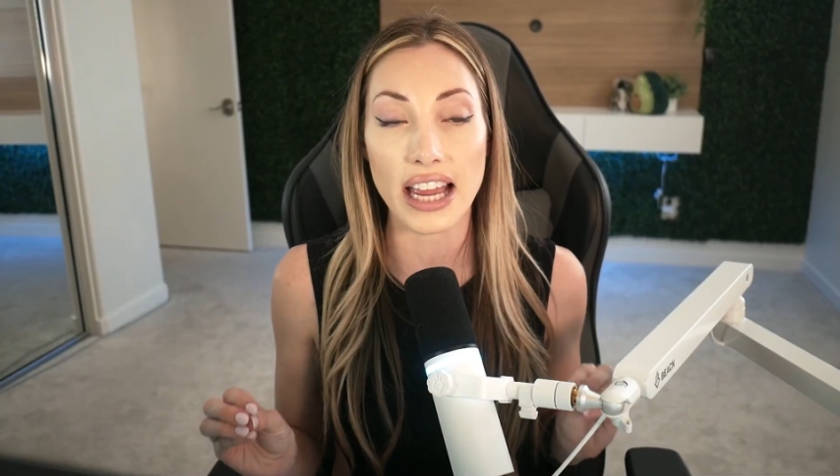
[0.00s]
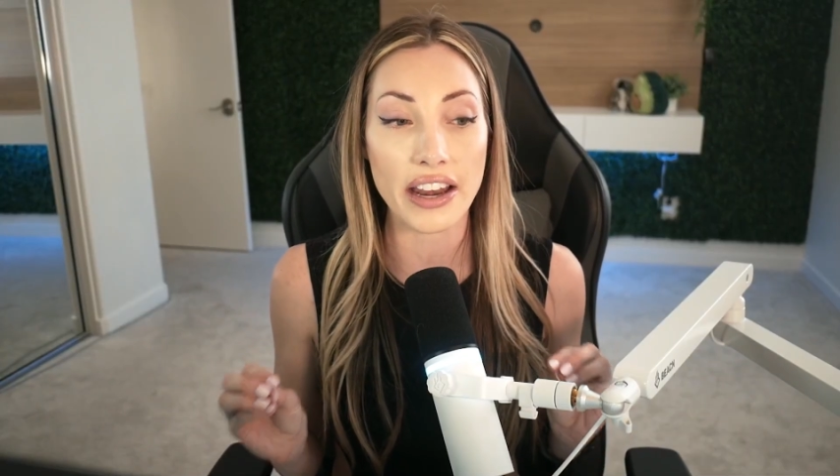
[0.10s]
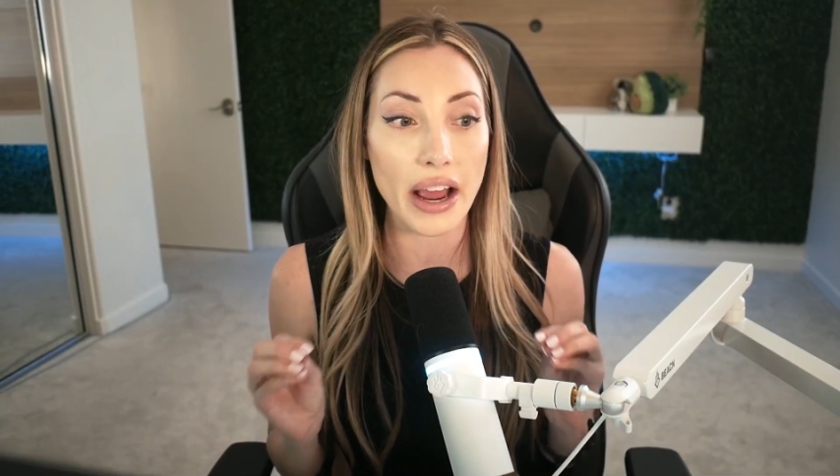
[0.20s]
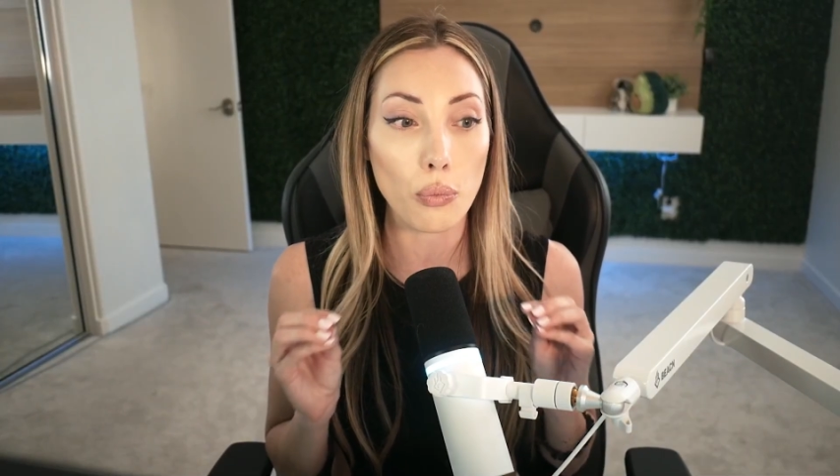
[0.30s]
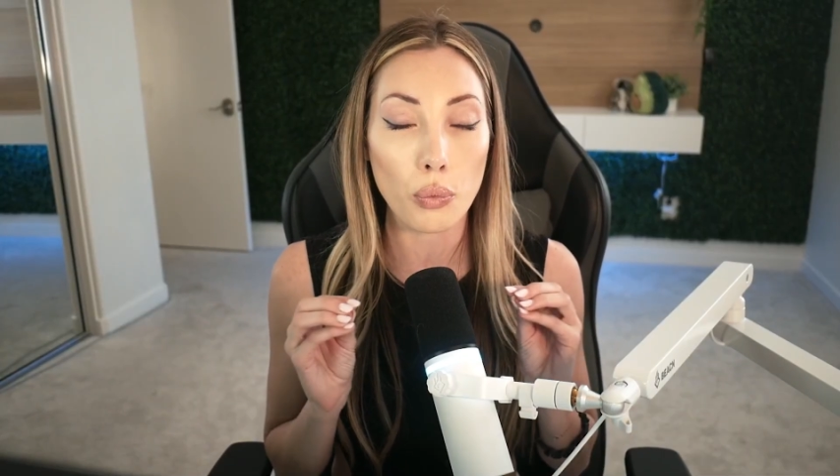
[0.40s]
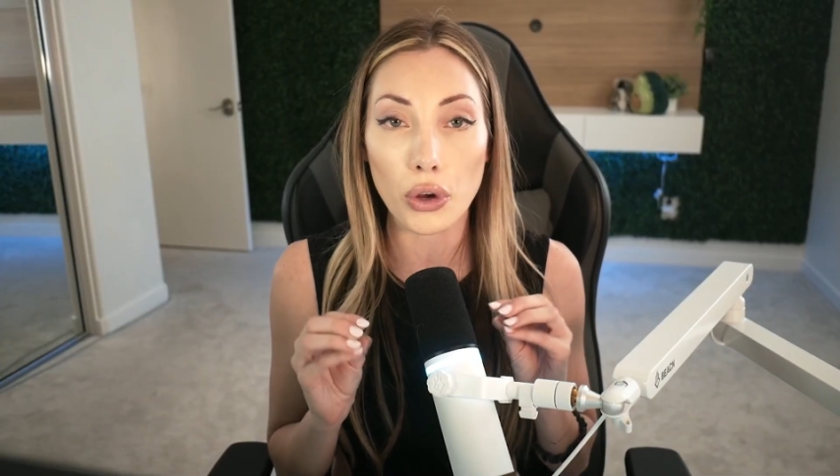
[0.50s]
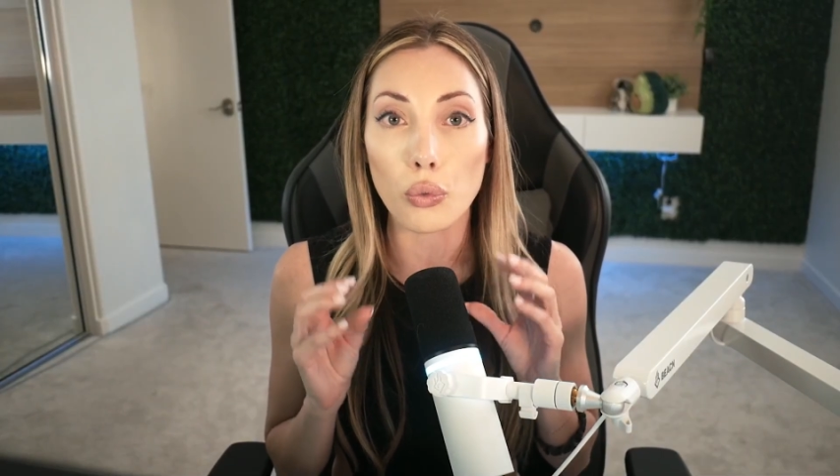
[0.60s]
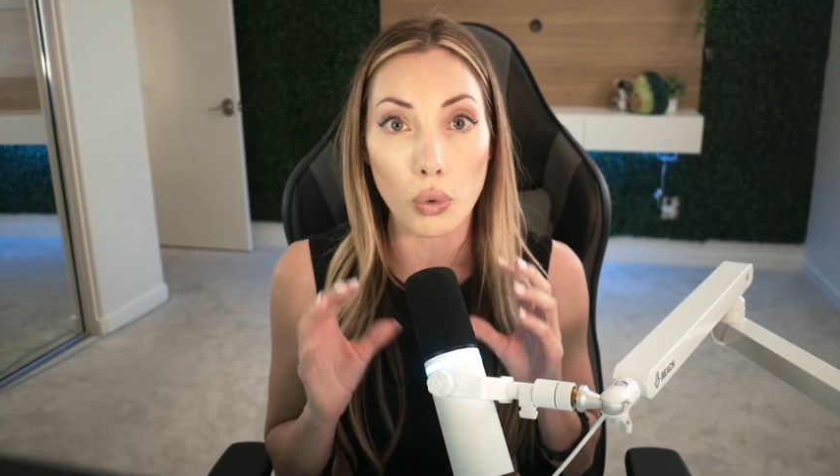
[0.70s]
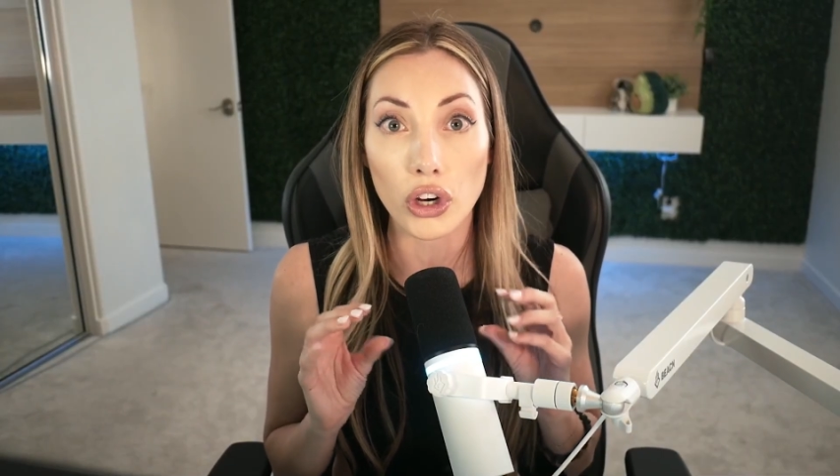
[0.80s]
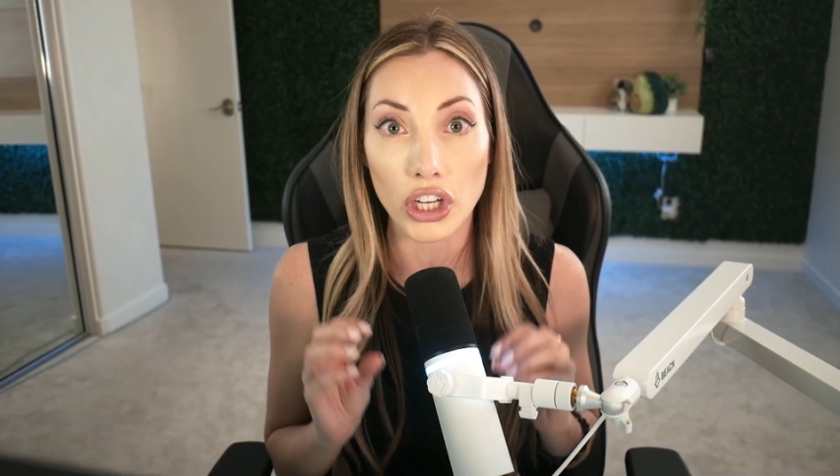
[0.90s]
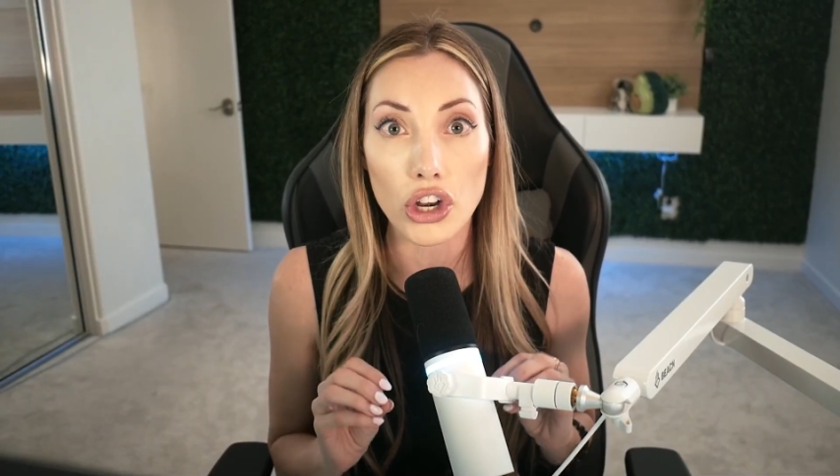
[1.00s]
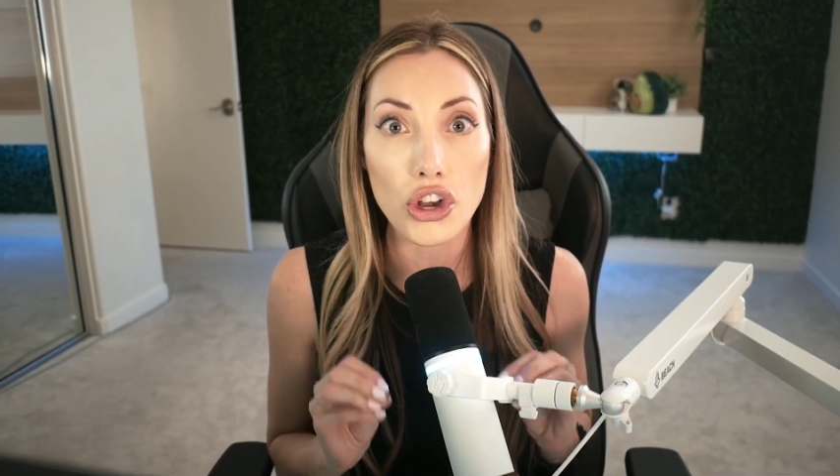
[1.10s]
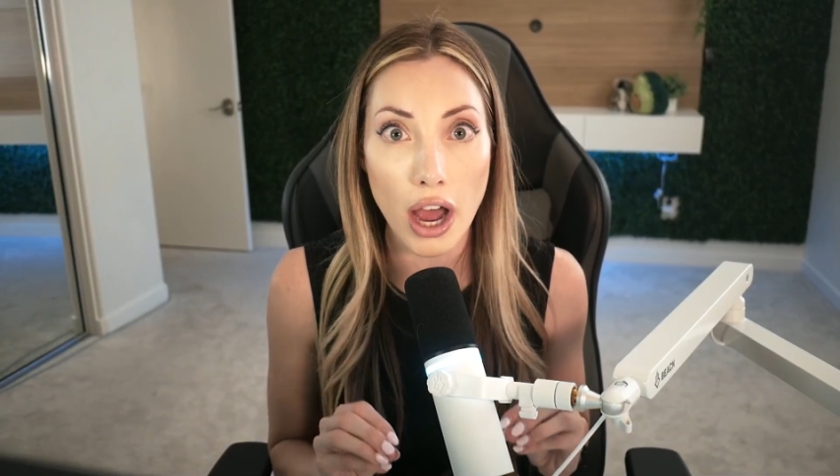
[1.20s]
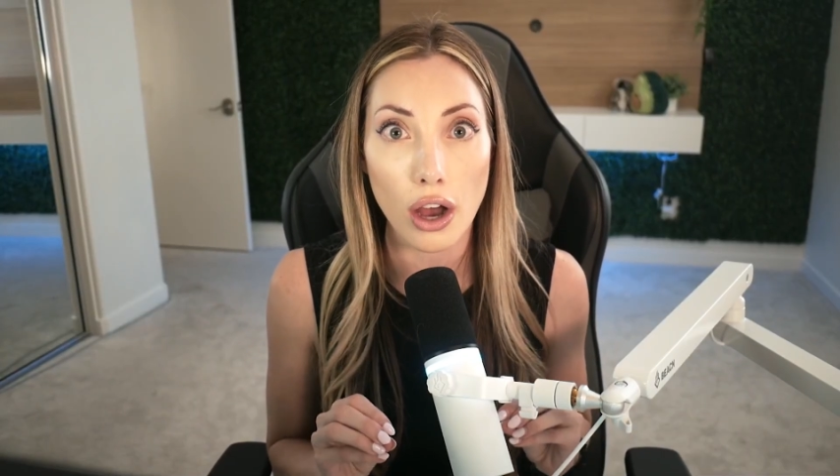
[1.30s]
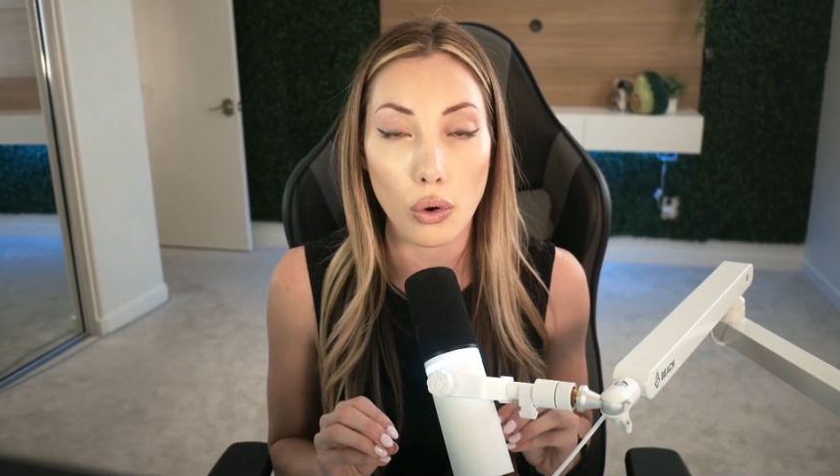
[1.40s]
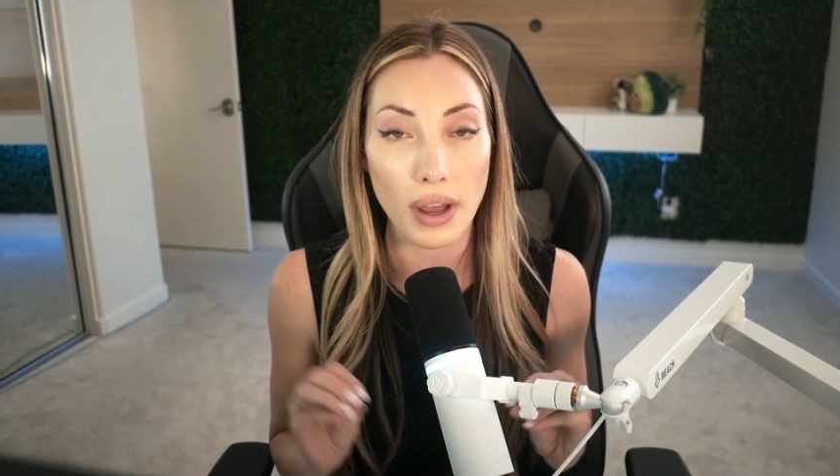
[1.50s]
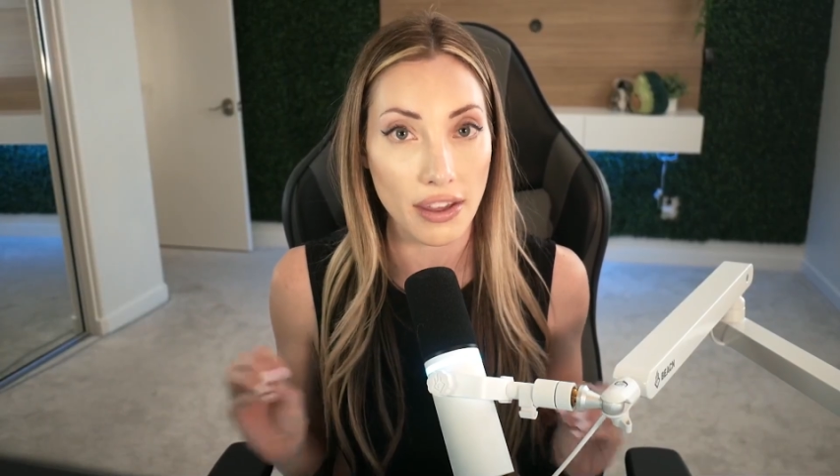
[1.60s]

and we're gonna know